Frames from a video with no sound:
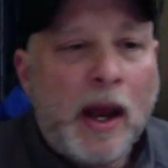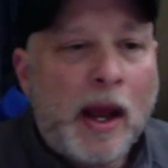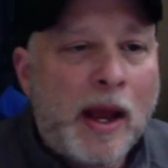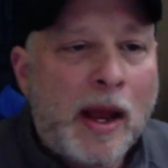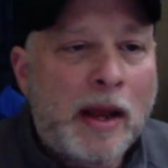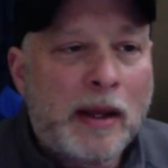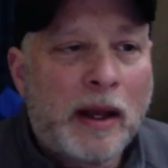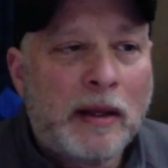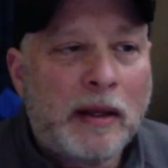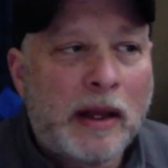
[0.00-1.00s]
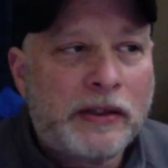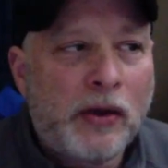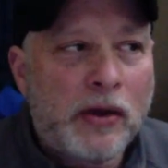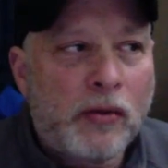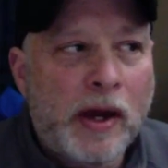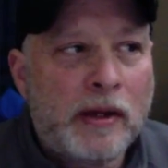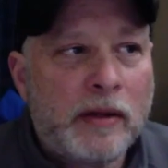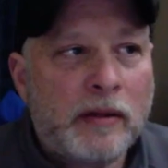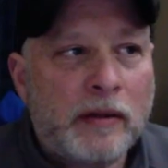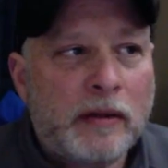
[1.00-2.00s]
I saw a great
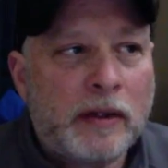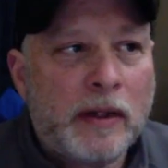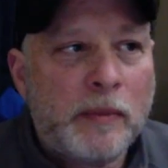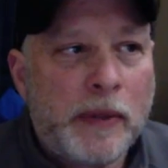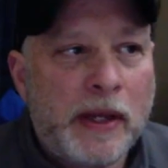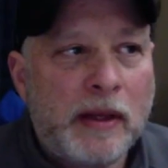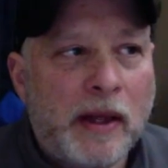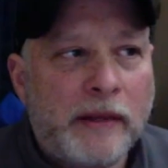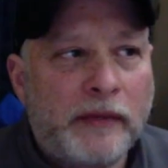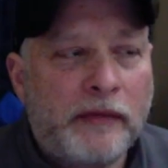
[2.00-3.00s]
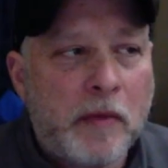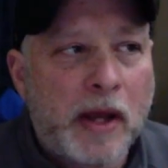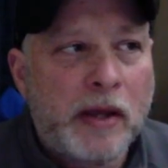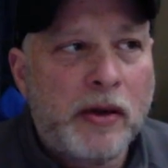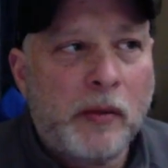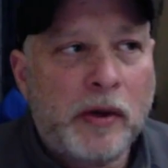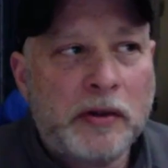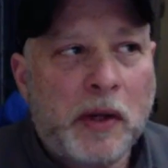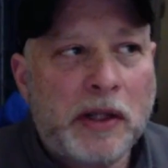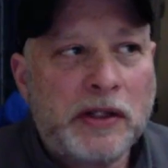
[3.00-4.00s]
compete level from Eichel when I
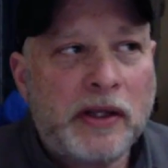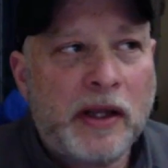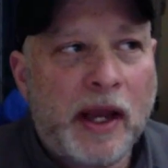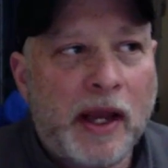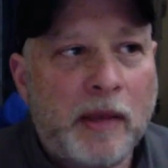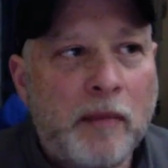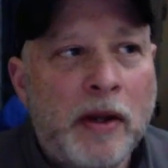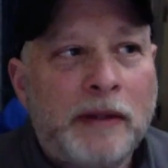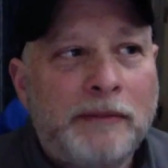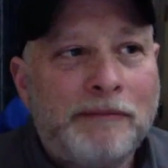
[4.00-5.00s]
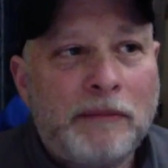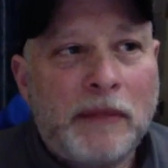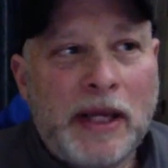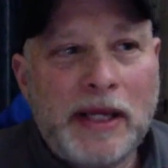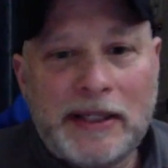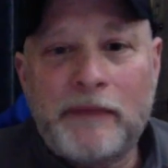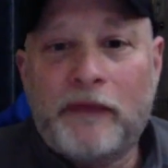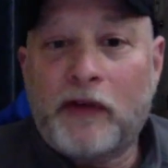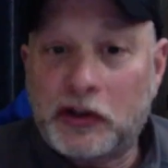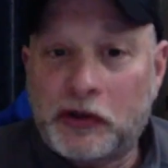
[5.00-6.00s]
was watching the game. He
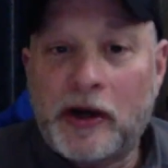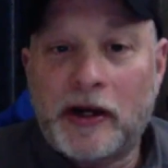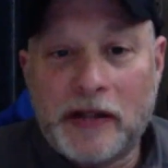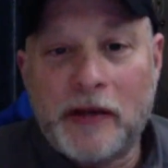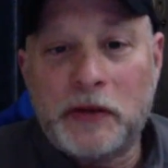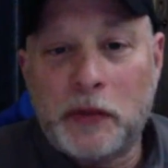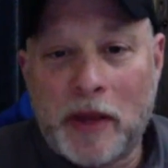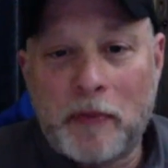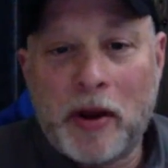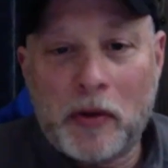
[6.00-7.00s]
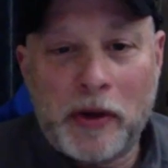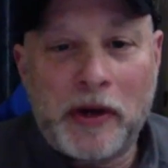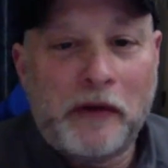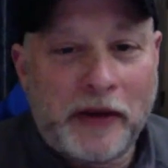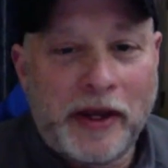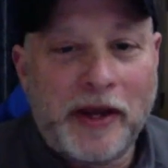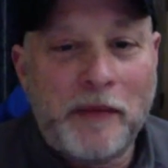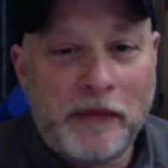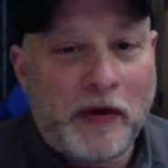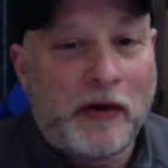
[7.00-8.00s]
seemed frustrated at times when that puck went in off of him.
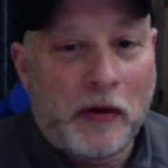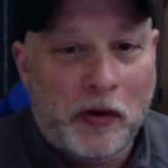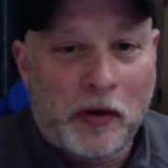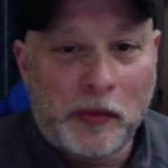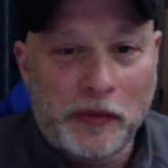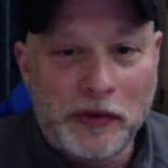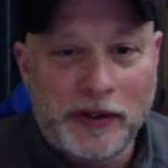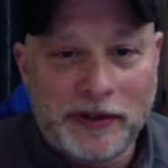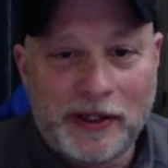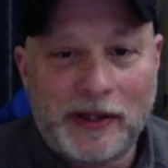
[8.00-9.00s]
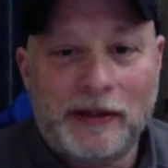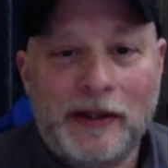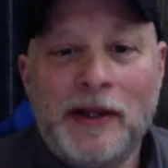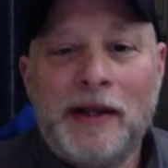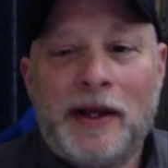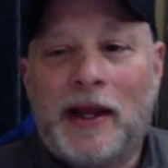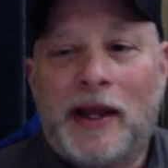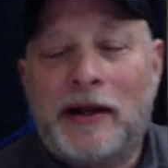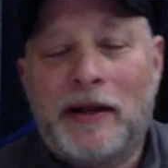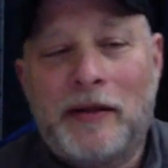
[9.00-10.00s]
He felt horrible. You could tell.
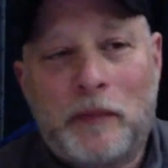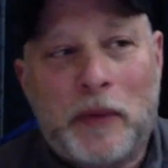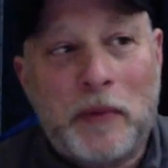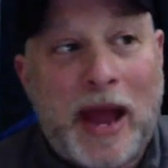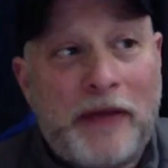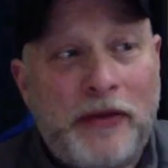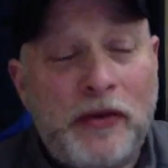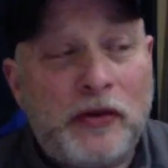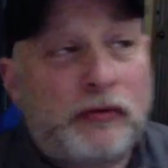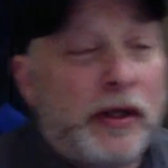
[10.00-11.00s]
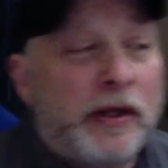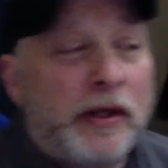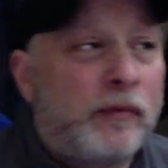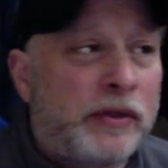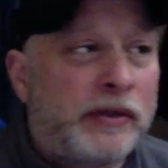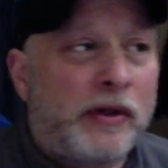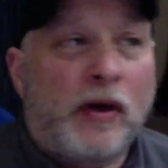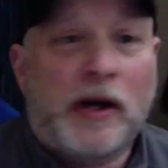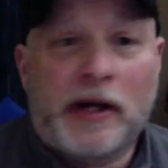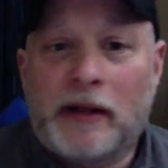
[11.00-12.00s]
But Matthews really was
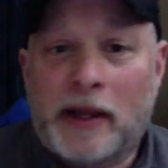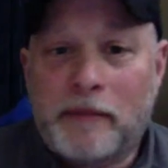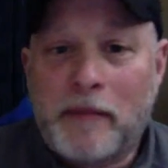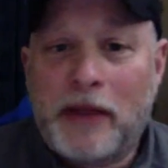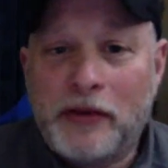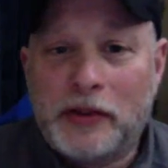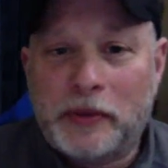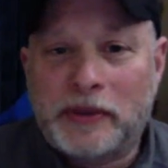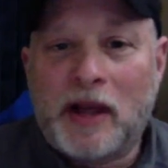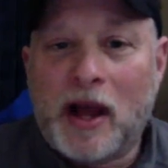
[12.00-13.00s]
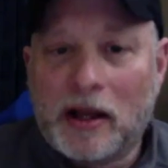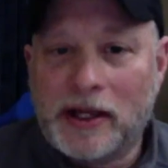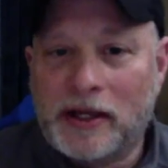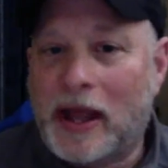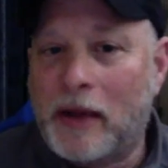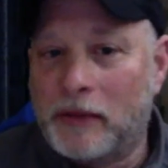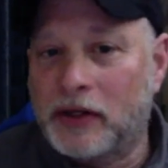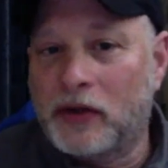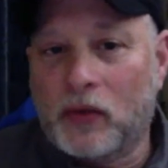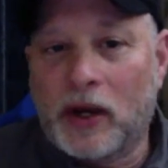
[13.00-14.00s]
on it. Like, Matthews was locked in. That
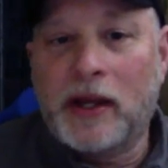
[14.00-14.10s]
was a great